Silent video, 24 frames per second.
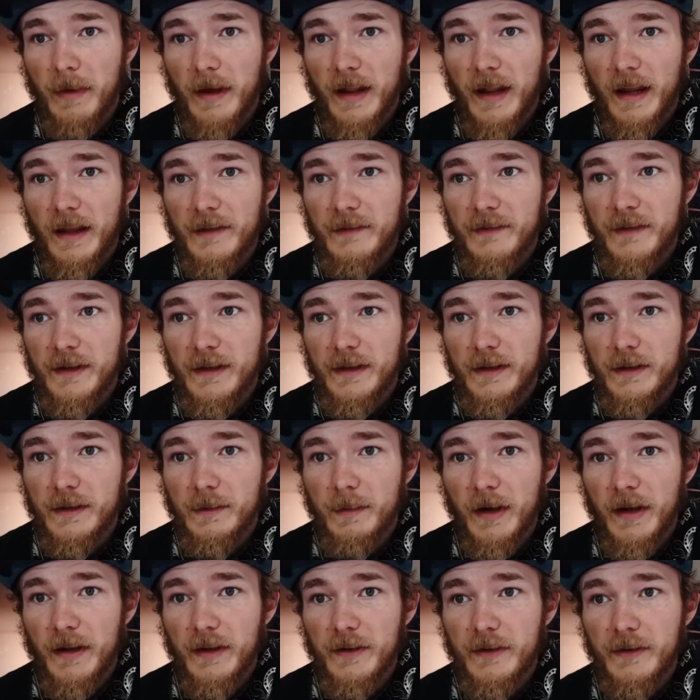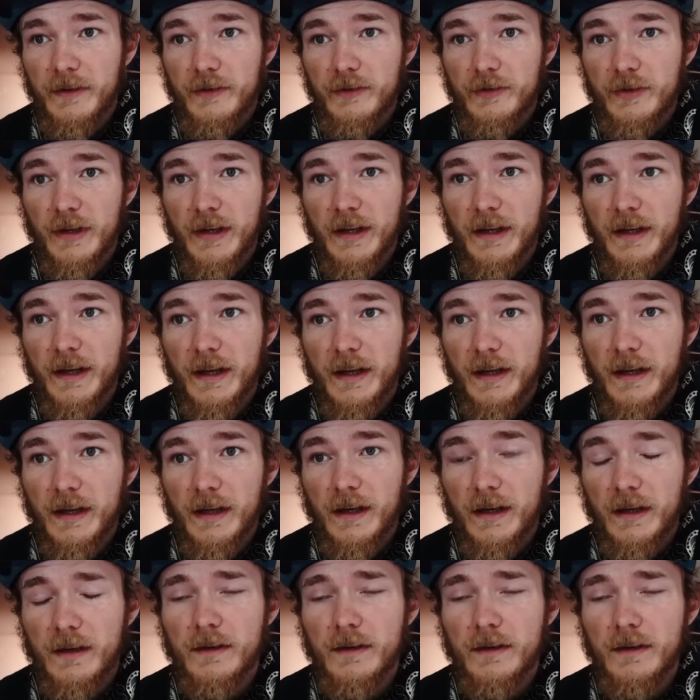my last video about Australia.